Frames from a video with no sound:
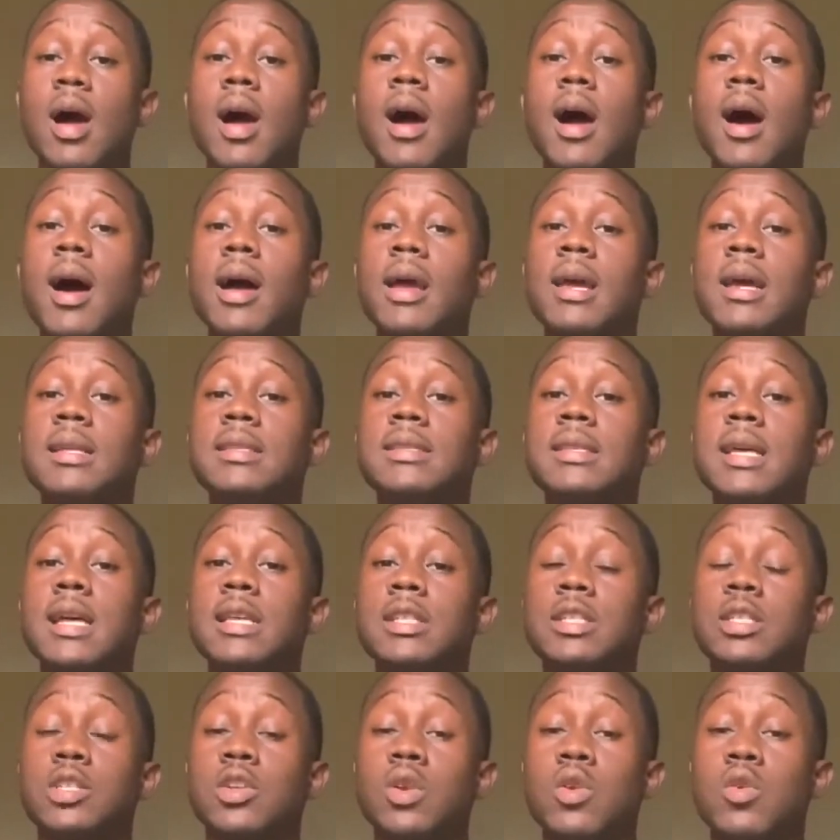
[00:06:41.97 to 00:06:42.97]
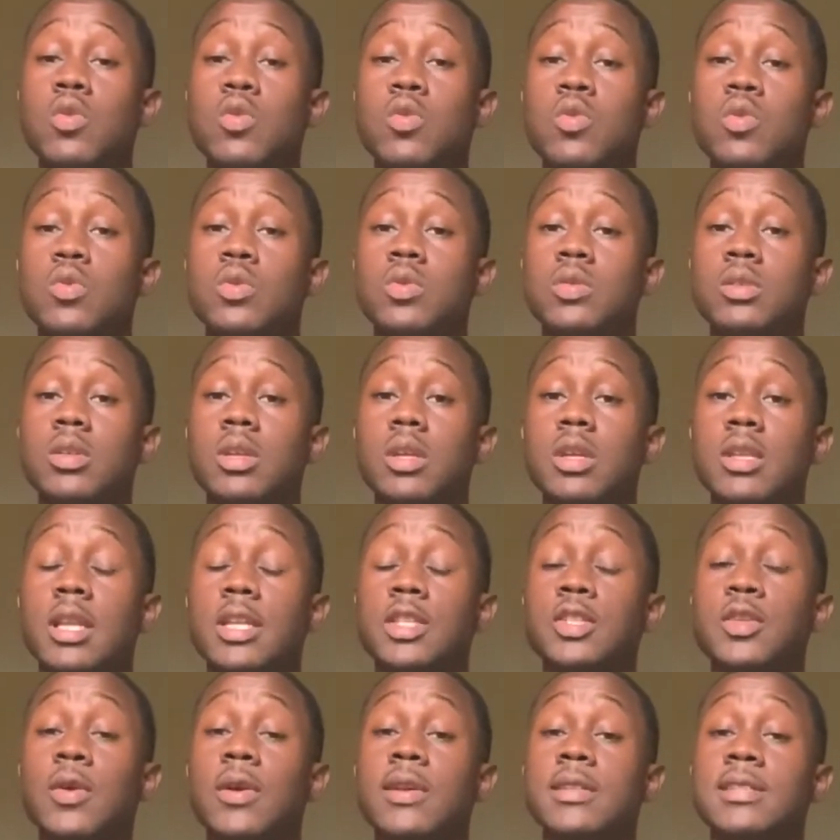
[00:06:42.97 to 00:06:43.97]
Eye contact shows
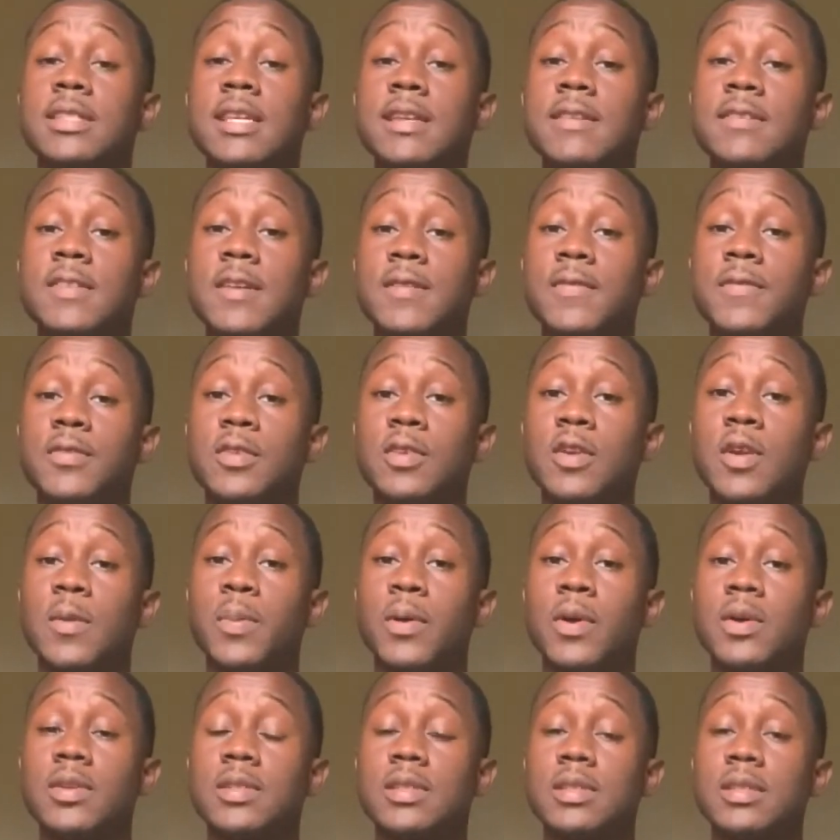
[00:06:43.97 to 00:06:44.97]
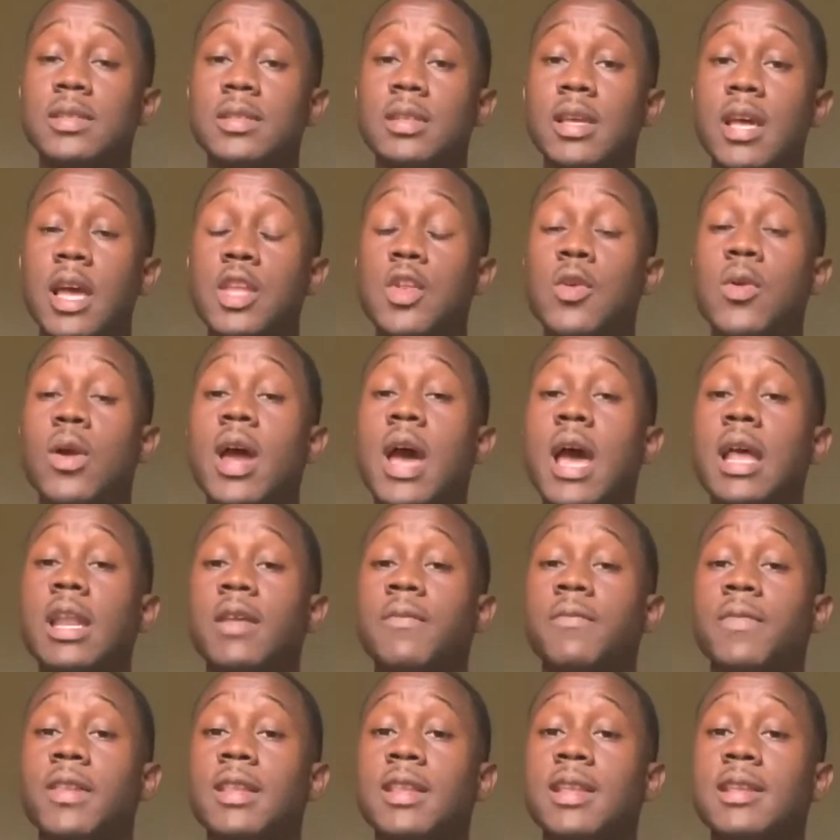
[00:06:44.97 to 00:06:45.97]
that you're attentive to the person and you're
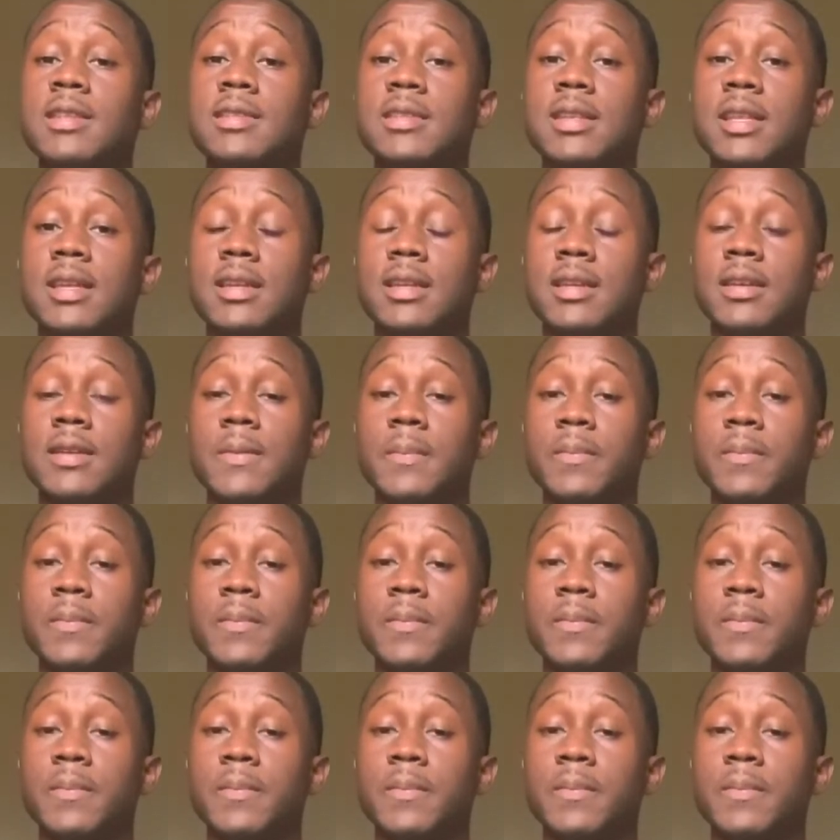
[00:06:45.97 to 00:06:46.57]
actively listening.